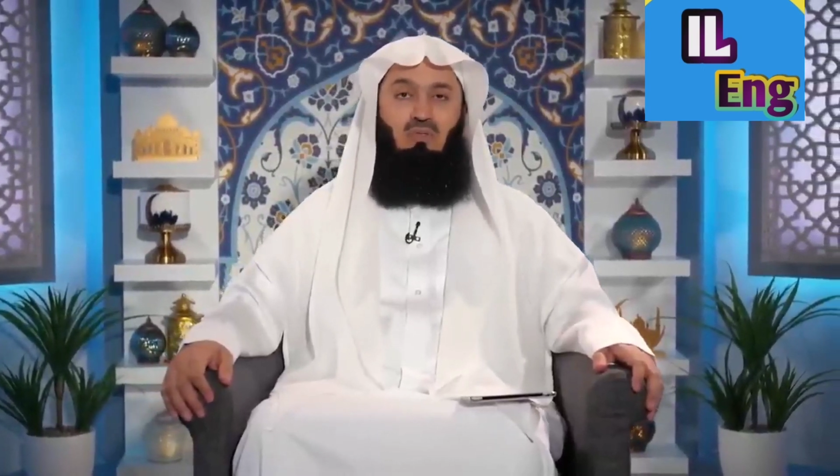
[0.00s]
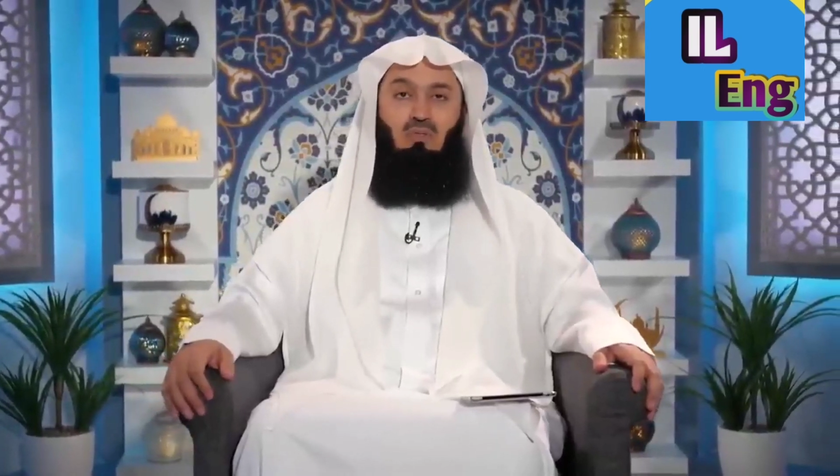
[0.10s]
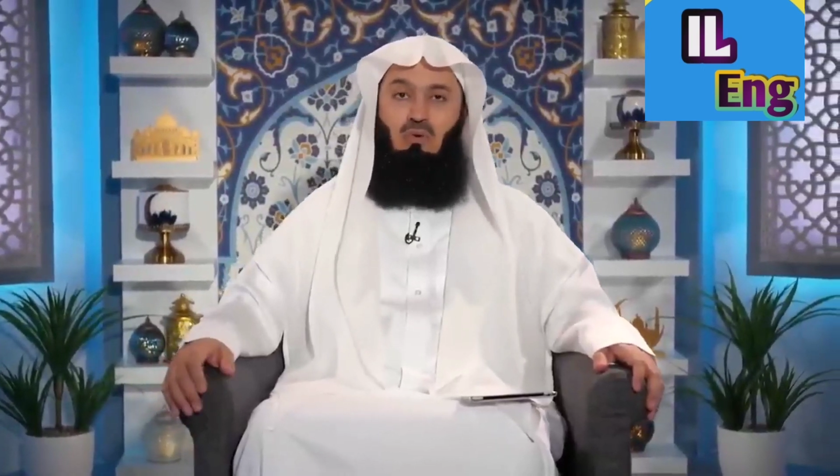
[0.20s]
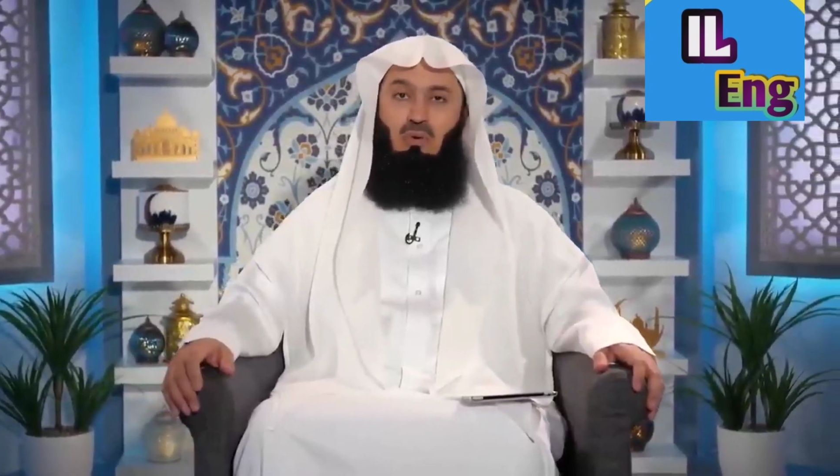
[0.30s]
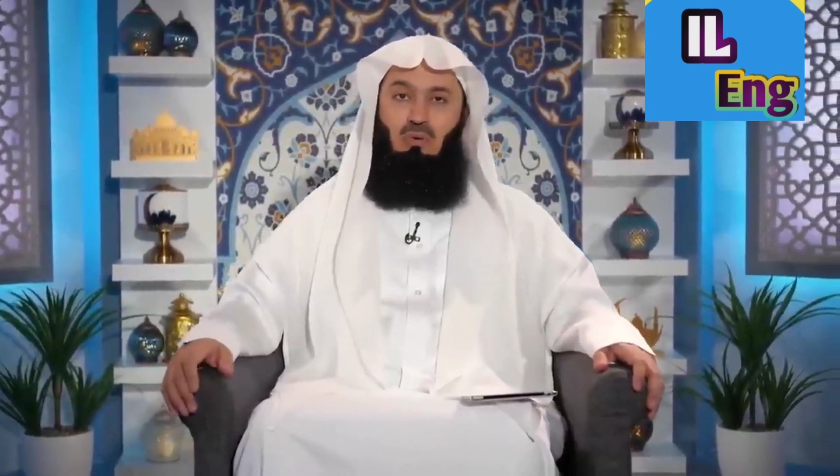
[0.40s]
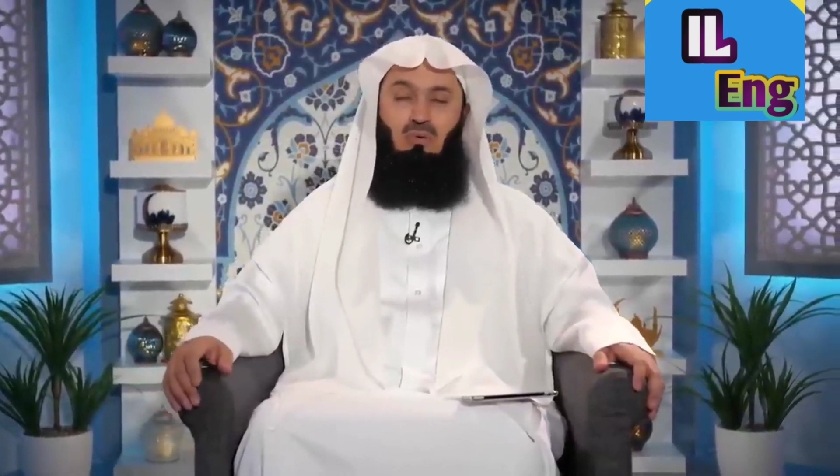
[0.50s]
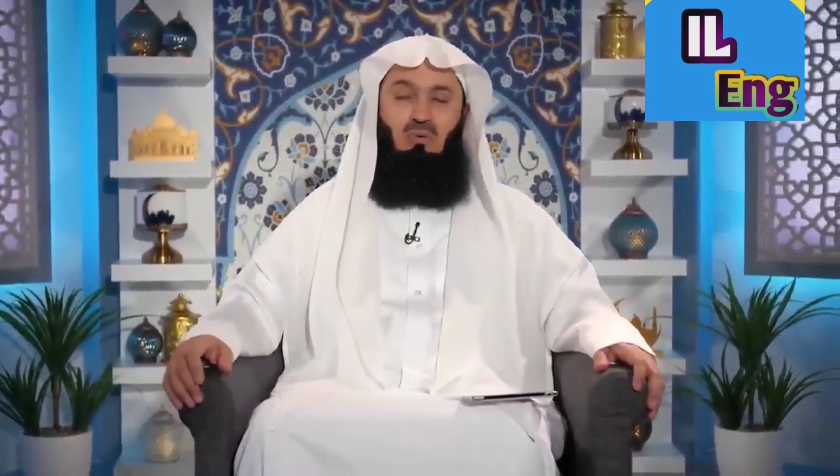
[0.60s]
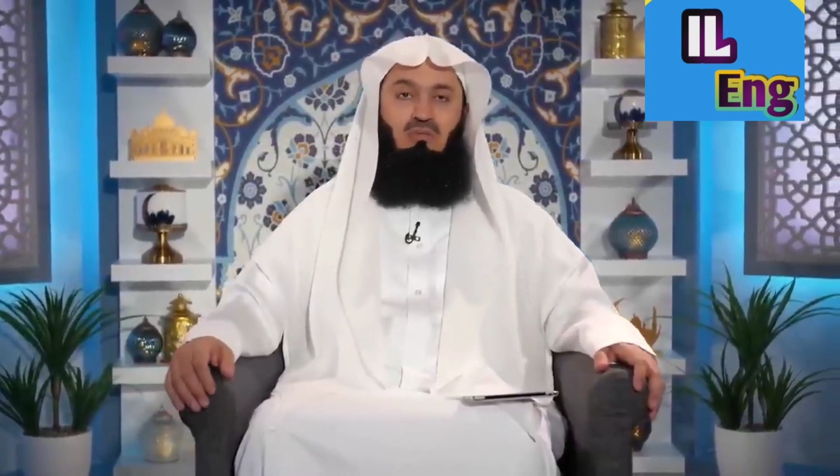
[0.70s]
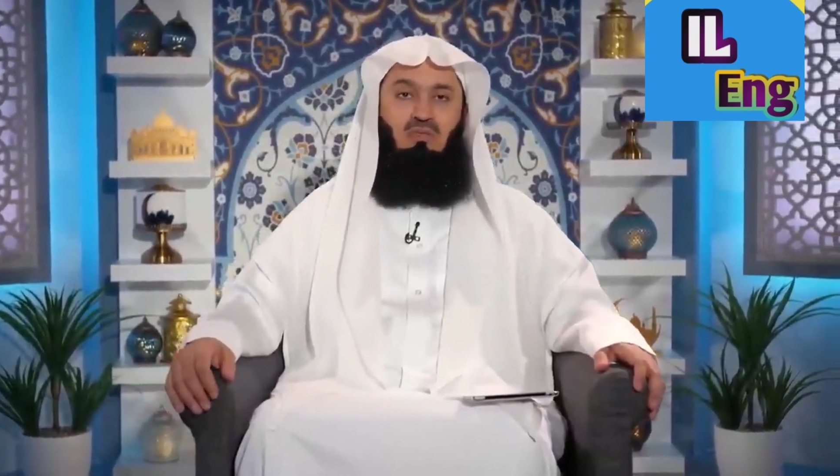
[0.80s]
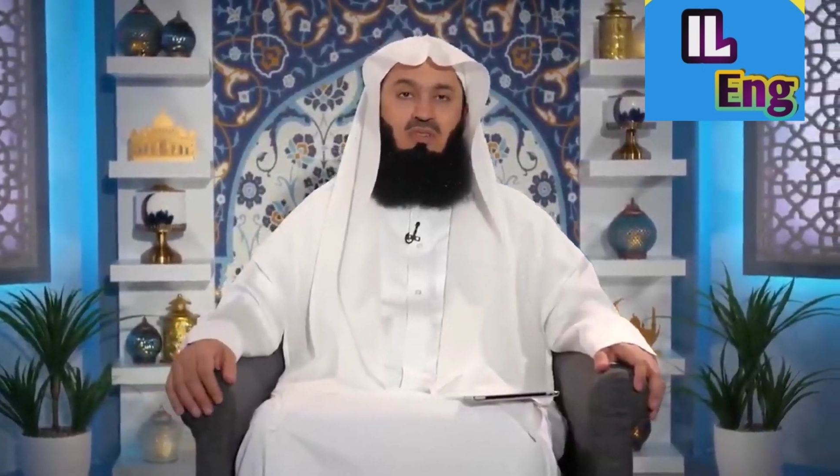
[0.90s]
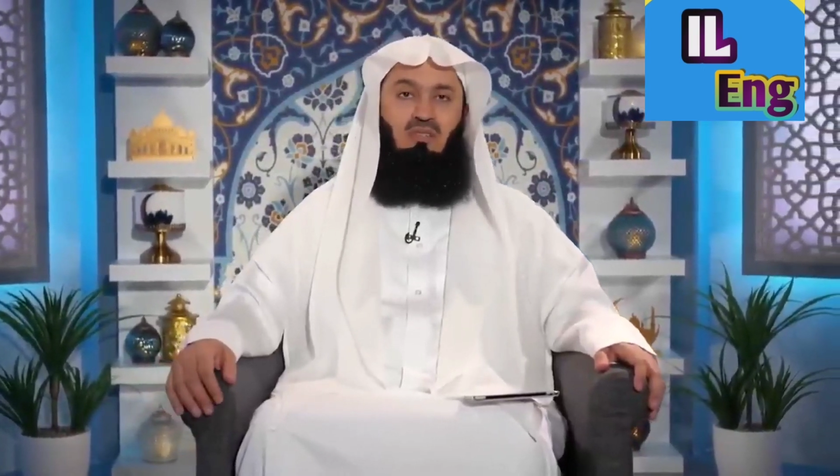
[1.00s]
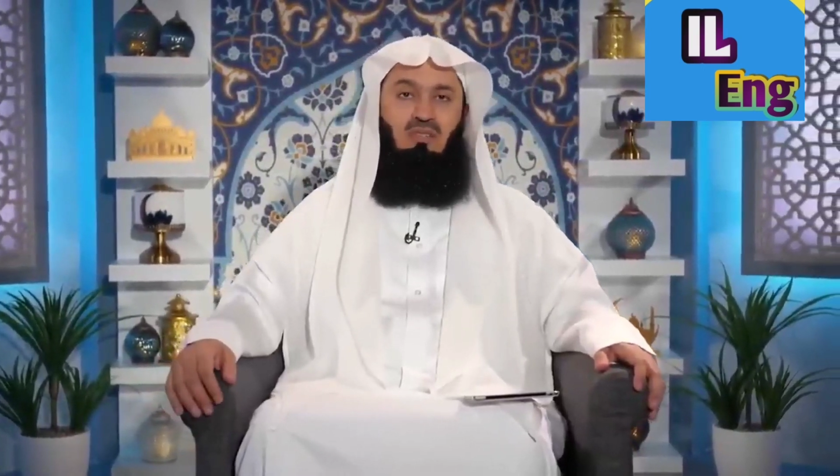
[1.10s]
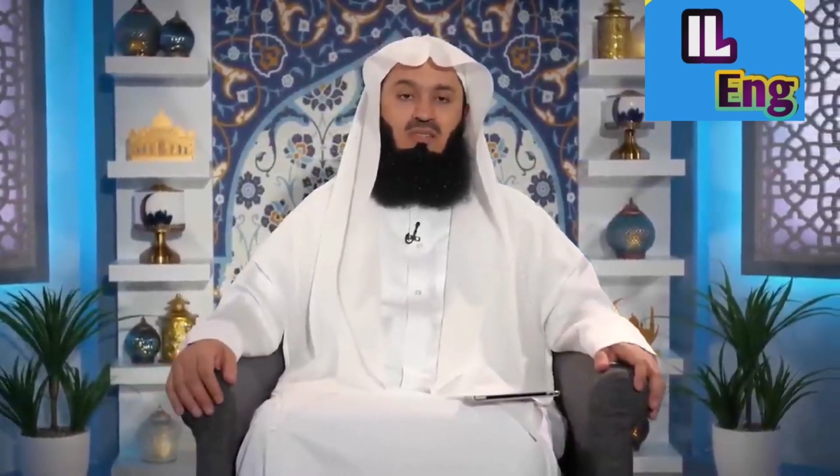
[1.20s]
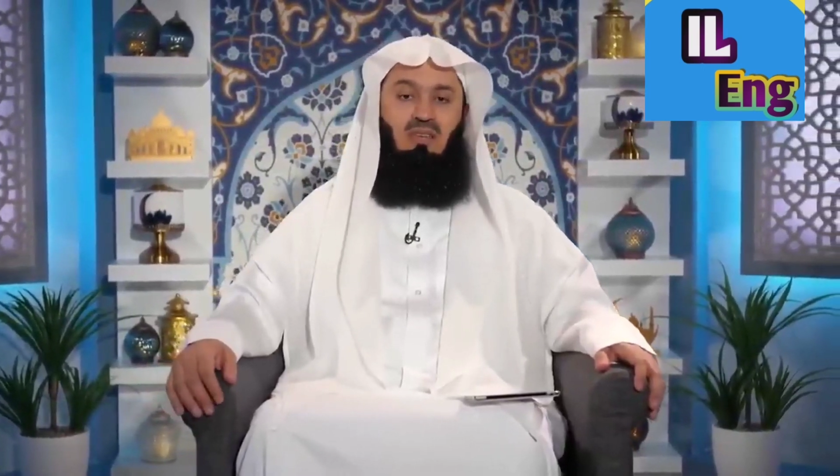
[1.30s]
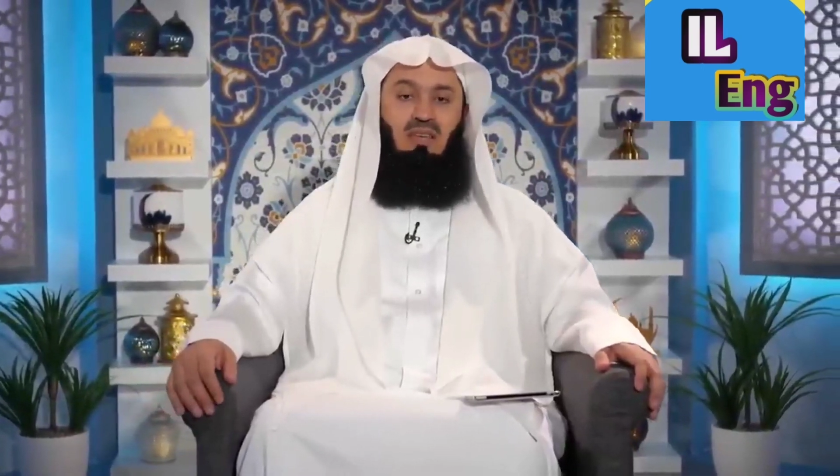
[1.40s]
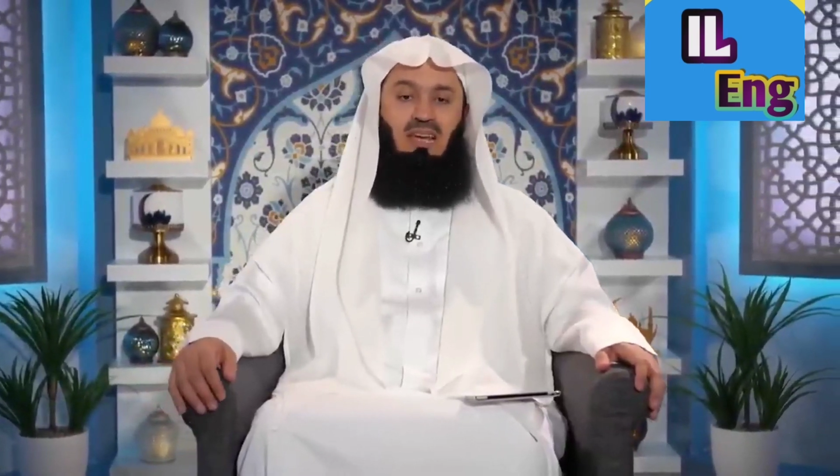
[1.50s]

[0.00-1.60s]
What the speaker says: to go through the verses